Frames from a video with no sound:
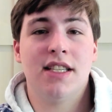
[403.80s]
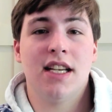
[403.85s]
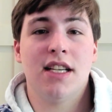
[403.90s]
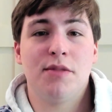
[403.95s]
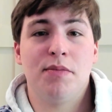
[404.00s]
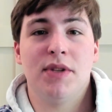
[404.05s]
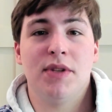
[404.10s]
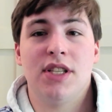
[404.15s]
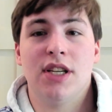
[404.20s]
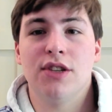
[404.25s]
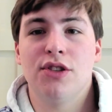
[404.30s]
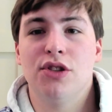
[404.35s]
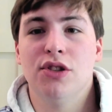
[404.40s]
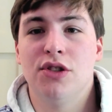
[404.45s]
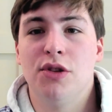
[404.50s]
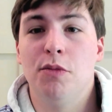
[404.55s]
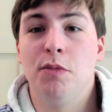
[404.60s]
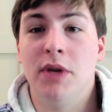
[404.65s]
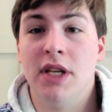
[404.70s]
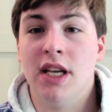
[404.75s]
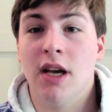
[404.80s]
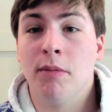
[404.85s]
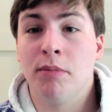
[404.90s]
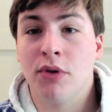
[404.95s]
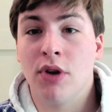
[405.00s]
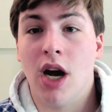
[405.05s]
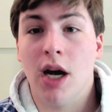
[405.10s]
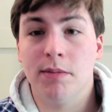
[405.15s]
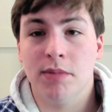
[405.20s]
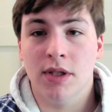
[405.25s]
potential to be a
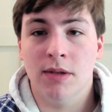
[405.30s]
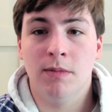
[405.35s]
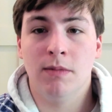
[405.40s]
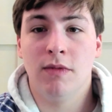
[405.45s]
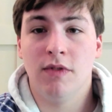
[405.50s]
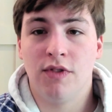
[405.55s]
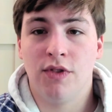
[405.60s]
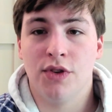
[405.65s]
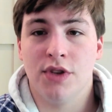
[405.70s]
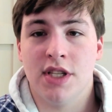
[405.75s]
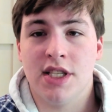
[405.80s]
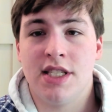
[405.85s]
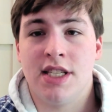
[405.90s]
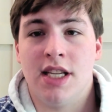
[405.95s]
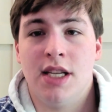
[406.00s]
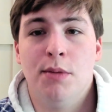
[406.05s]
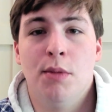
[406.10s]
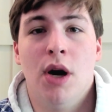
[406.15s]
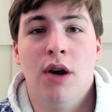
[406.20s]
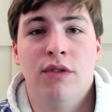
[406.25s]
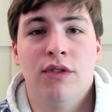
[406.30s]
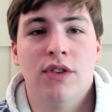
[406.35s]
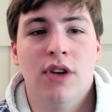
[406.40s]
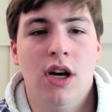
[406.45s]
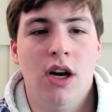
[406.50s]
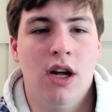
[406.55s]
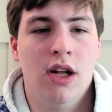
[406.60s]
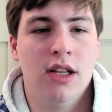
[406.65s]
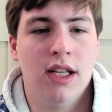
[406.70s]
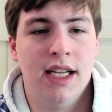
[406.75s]
problem for this team
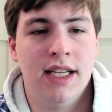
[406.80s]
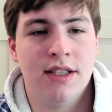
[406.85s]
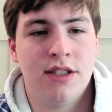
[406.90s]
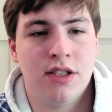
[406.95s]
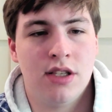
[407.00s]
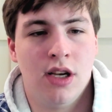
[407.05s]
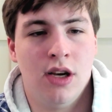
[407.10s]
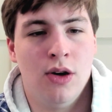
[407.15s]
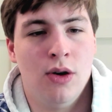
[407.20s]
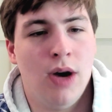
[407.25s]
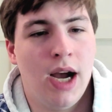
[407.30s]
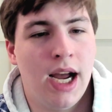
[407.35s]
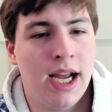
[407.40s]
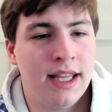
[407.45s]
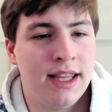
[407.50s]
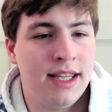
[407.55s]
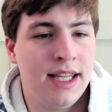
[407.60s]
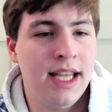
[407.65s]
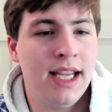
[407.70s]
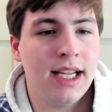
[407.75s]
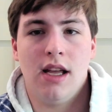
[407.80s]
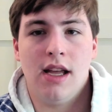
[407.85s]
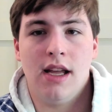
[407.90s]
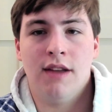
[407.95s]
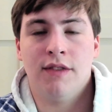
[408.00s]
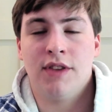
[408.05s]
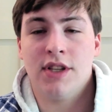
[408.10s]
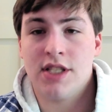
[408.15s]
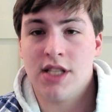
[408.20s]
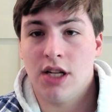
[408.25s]
overall. And so I think
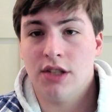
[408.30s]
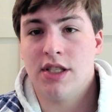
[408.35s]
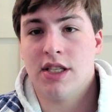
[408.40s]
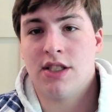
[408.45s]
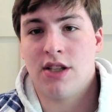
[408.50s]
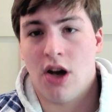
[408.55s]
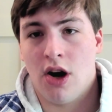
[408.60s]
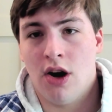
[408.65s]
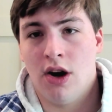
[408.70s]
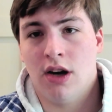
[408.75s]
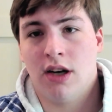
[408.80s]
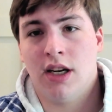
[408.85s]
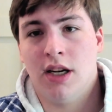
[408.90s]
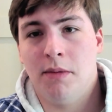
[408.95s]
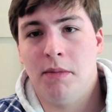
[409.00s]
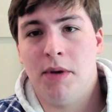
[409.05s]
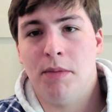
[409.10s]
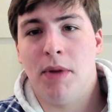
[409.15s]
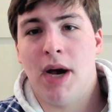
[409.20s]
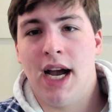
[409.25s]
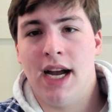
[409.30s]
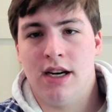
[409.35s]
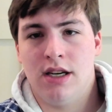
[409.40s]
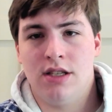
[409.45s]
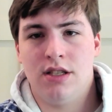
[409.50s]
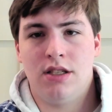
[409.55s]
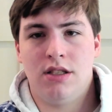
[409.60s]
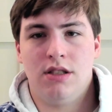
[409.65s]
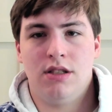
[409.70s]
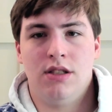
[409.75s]
if the Celtics are going to be
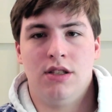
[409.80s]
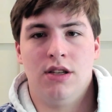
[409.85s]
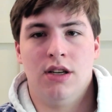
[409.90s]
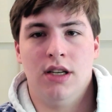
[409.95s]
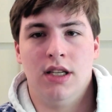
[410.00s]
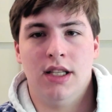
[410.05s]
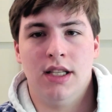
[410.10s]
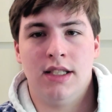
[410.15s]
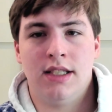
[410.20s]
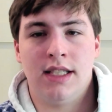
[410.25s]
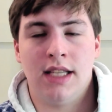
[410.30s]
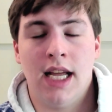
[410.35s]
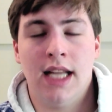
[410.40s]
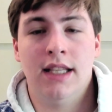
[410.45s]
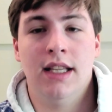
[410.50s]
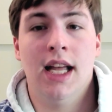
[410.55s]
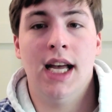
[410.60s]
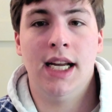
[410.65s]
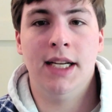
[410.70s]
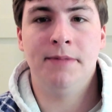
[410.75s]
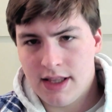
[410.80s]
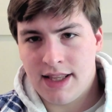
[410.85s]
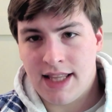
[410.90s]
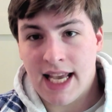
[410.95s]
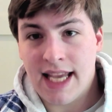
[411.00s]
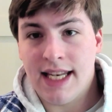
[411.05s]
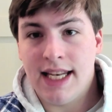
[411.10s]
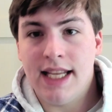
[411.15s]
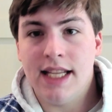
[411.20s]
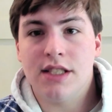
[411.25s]
buyers during the deadline,
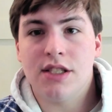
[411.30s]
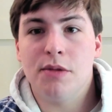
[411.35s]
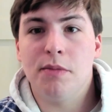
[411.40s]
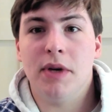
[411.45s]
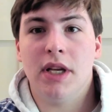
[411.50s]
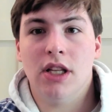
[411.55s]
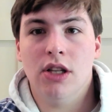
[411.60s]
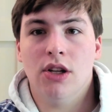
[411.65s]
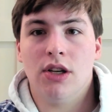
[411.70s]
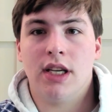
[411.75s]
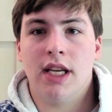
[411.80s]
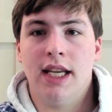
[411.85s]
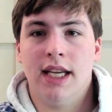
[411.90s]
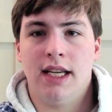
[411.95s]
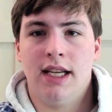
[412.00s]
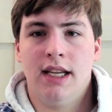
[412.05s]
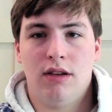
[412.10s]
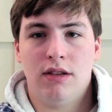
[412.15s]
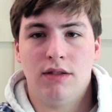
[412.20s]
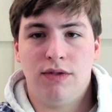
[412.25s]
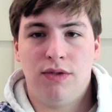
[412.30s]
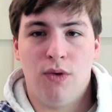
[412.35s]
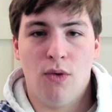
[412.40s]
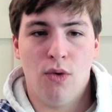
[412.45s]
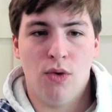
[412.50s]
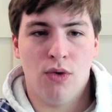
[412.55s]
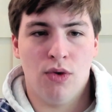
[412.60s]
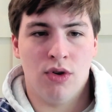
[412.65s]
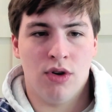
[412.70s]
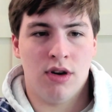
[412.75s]
they need to be looking
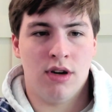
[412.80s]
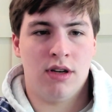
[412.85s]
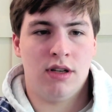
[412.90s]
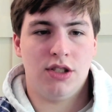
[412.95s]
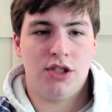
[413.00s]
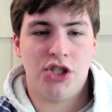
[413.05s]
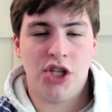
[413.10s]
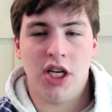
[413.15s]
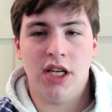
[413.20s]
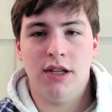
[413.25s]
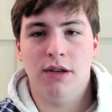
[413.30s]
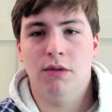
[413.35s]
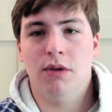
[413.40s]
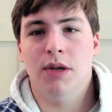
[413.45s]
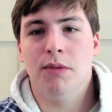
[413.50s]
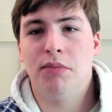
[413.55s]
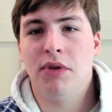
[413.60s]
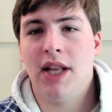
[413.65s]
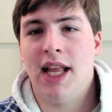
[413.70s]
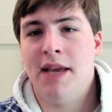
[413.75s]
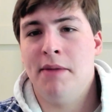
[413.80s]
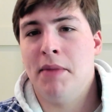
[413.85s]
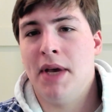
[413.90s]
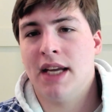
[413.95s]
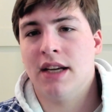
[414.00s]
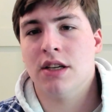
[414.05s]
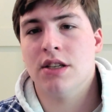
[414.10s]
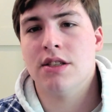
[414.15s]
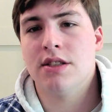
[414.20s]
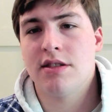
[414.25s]
for genuine
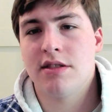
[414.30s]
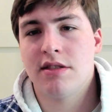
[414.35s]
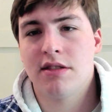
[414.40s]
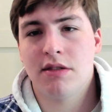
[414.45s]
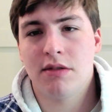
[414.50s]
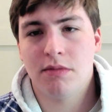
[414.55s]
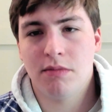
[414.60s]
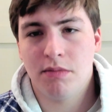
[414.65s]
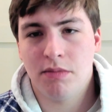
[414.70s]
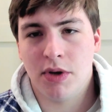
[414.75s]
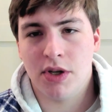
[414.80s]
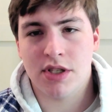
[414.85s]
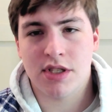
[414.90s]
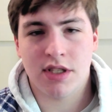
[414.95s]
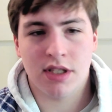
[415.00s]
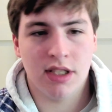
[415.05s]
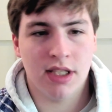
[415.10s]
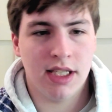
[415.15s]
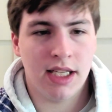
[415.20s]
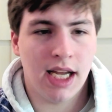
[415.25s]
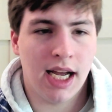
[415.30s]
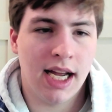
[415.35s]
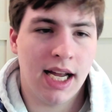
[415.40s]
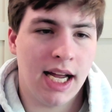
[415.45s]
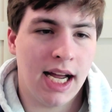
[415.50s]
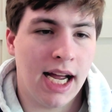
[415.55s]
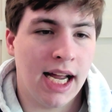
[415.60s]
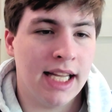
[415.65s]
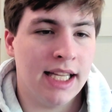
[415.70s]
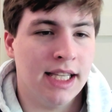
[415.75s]
playmakers. Personally,
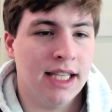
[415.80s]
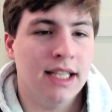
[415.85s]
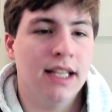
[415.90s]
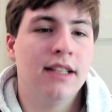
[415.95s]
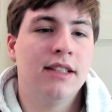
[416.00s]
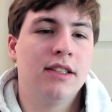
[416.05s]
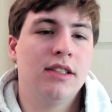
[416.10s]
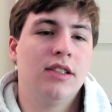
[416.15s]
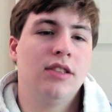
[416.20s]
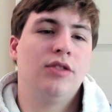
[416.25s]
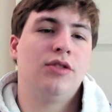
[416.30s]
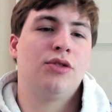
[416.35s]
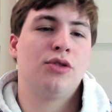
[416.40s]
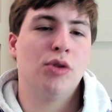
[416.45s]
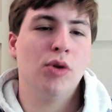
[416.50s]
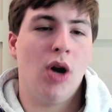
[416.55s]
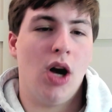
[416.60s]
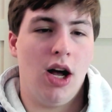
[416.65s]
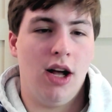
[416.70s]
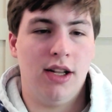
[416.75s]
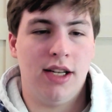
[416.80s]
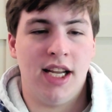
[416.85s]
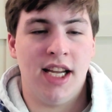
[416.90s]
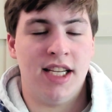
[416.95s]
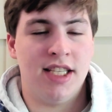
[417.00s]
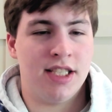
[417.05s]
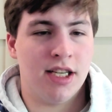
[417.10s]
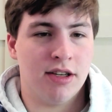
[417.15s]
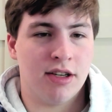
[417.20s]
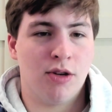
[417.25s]
I Drew Holiday
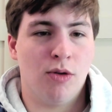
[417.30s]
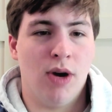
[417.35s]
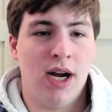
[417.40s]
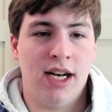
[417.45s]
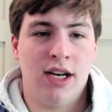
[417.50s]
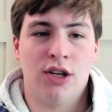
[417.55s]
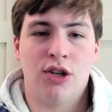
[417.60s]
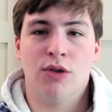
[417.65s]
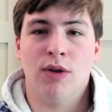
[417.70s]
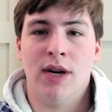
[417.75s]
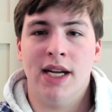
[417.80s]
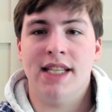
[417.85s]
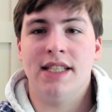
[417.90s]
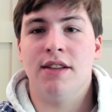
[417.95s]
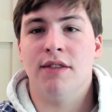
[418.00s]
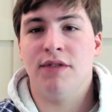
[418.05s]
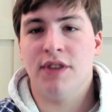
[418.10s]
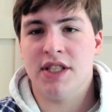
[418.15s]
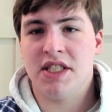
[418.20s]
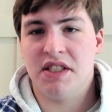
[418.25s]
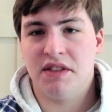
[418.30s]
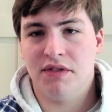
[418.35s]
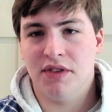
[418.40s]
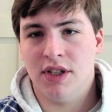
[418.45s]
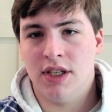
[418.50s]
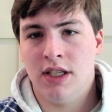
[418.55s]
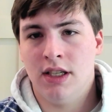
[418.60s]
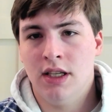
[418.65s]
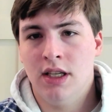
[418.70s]
and Derek White are great defensively,